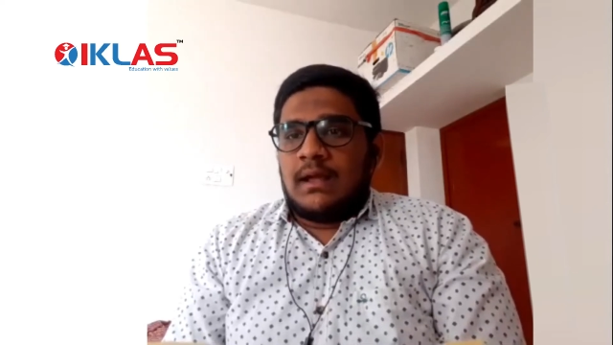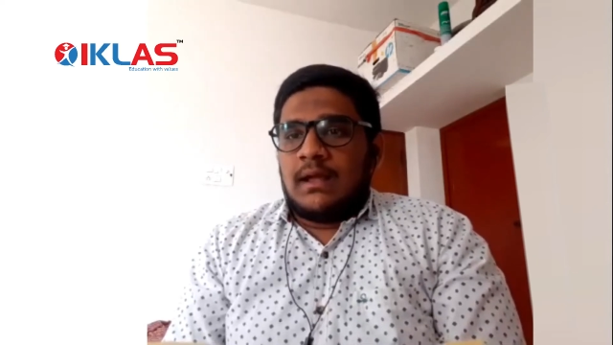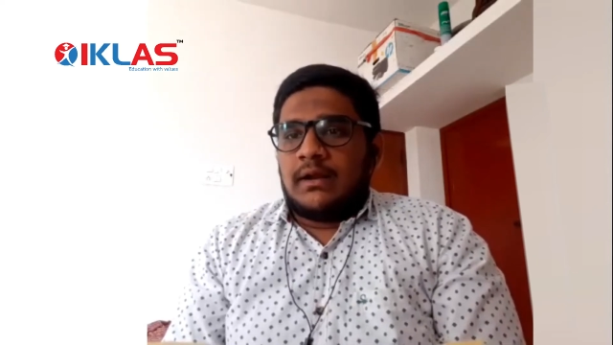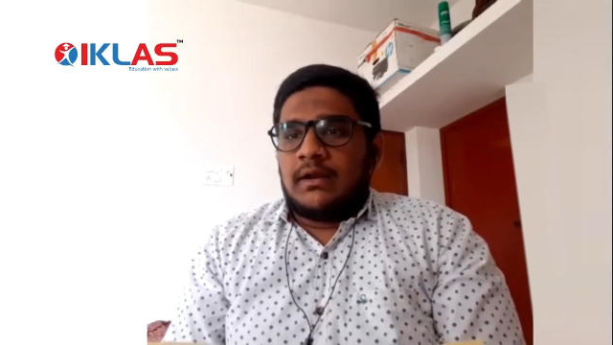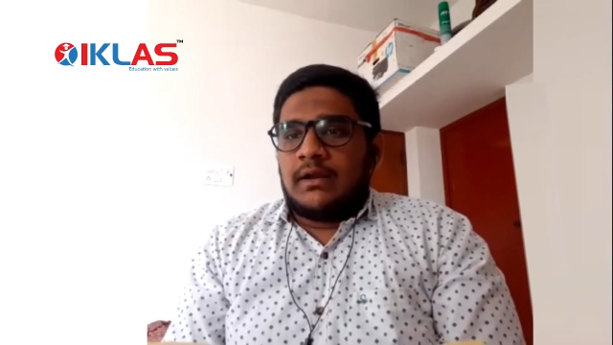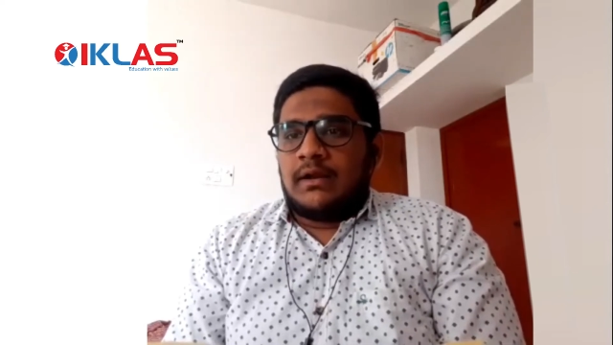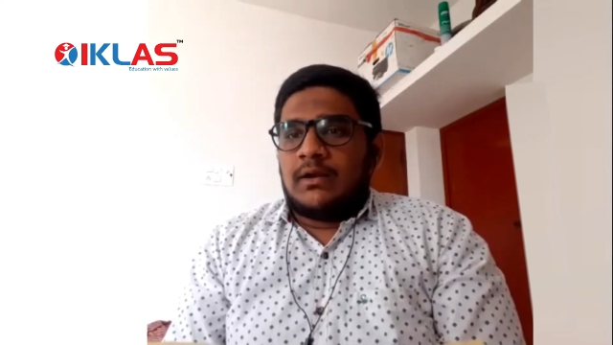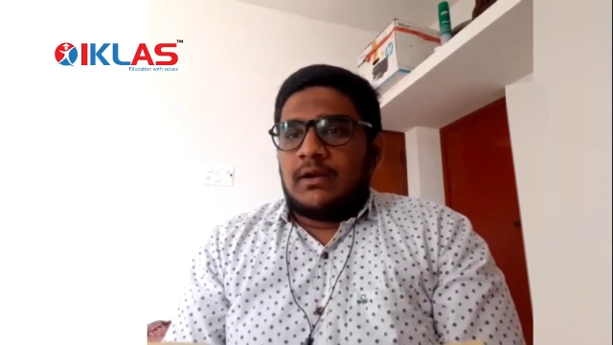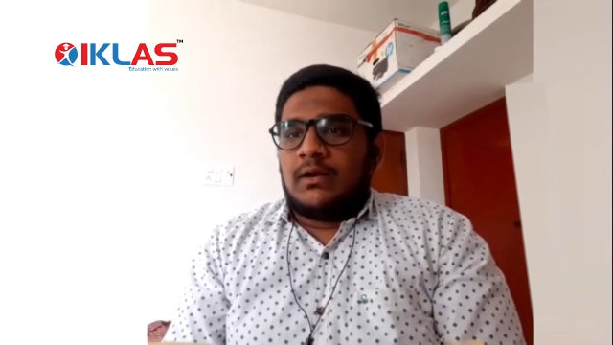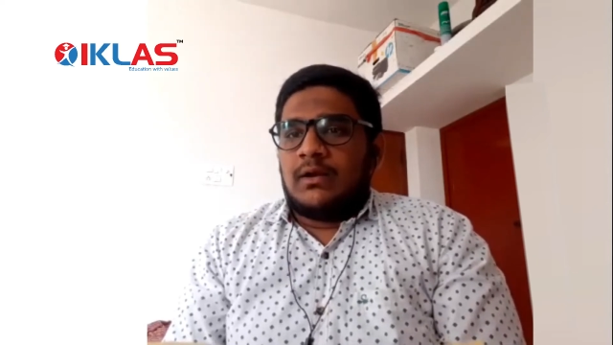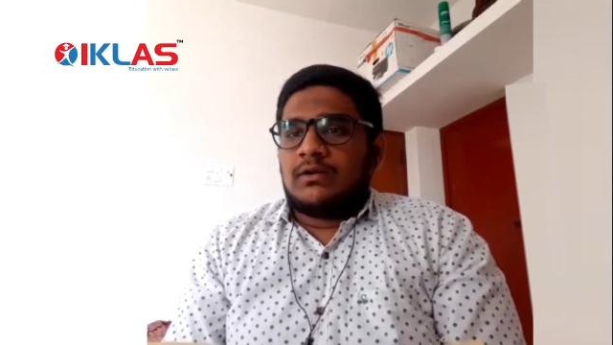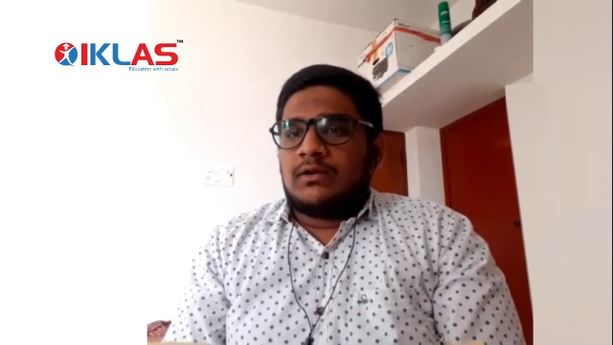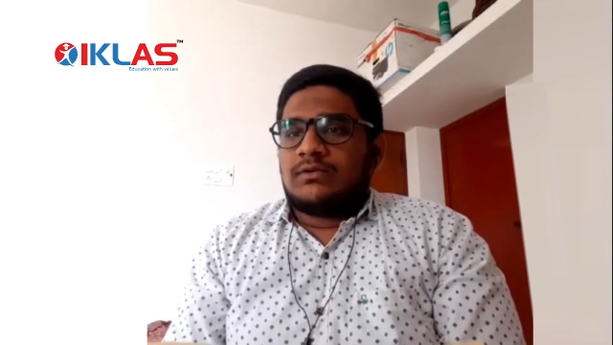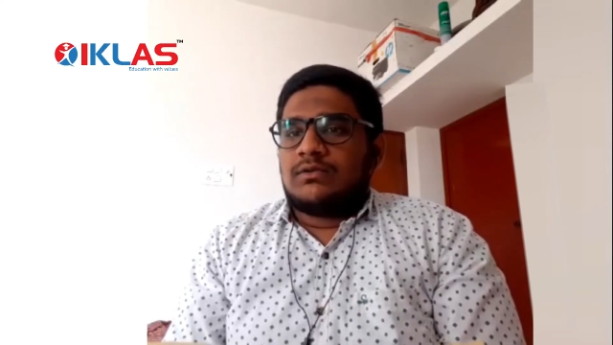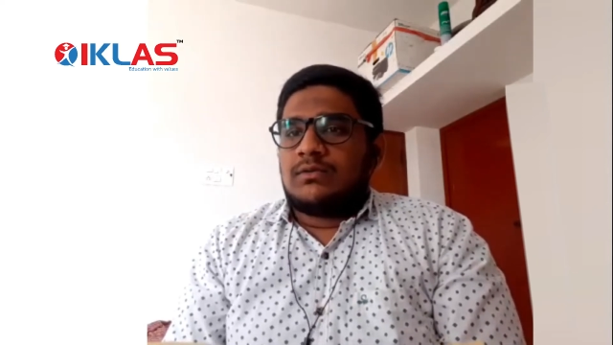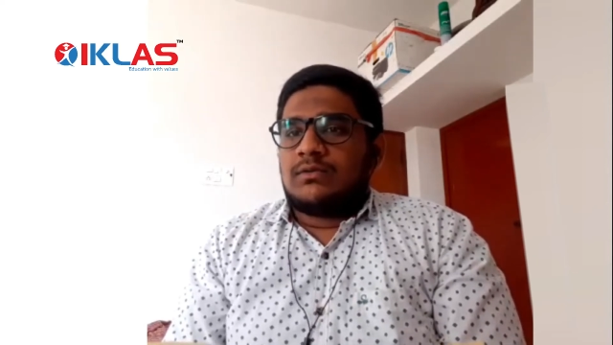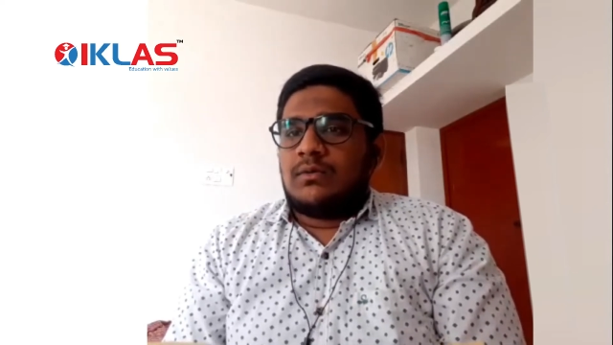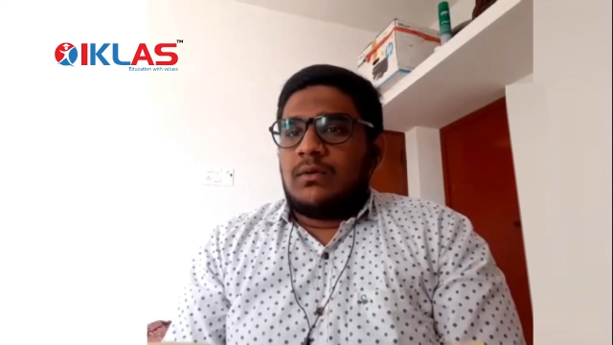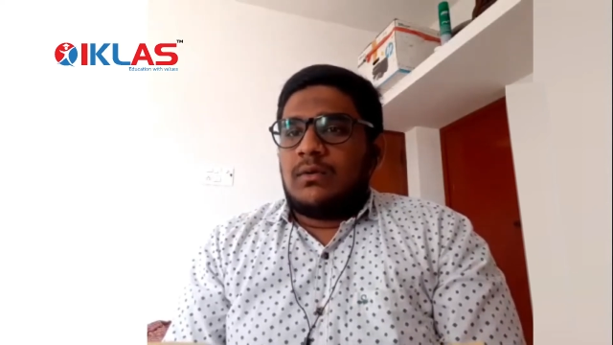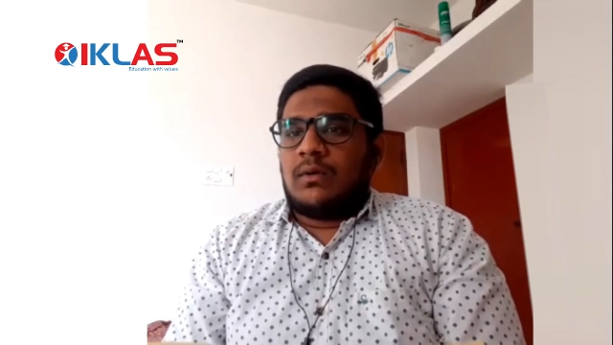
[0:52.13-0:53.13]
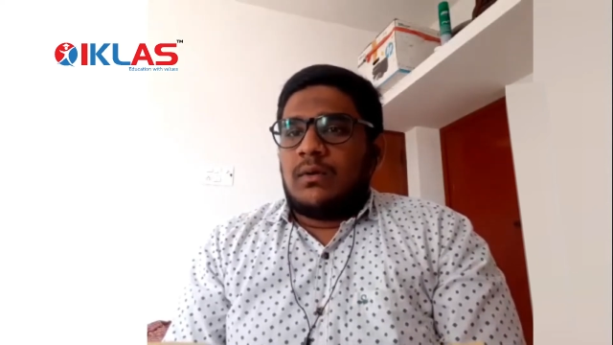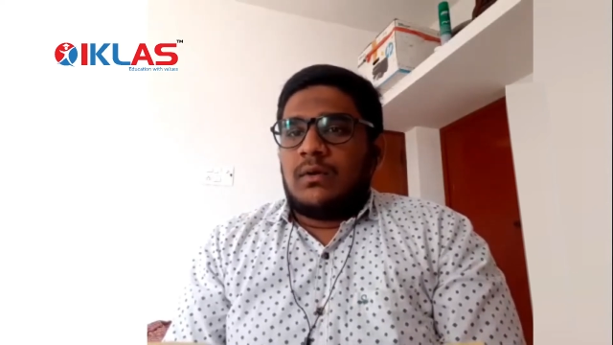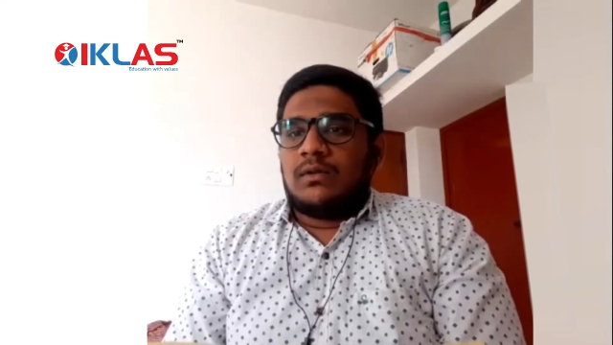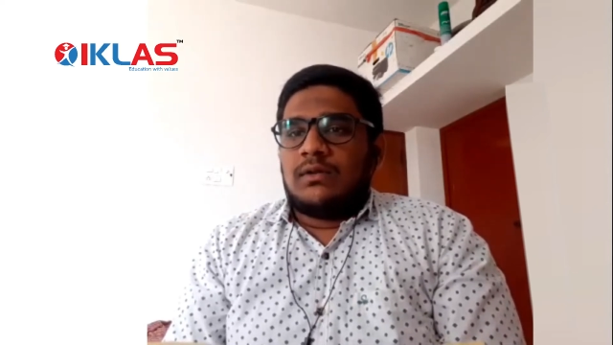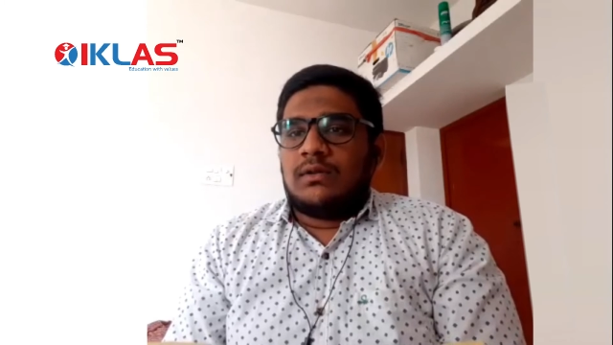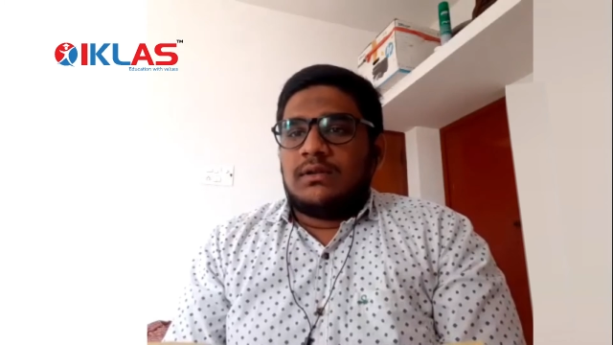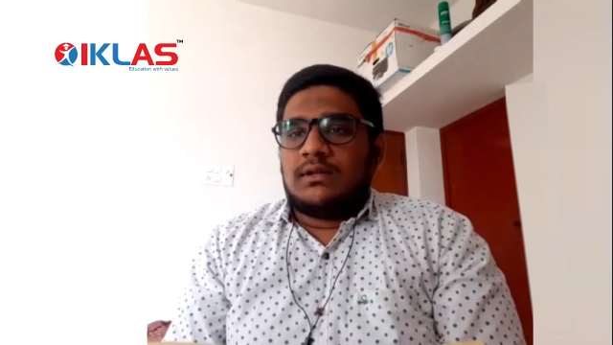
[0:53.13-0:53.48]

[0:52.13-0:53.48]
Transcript: and I got through all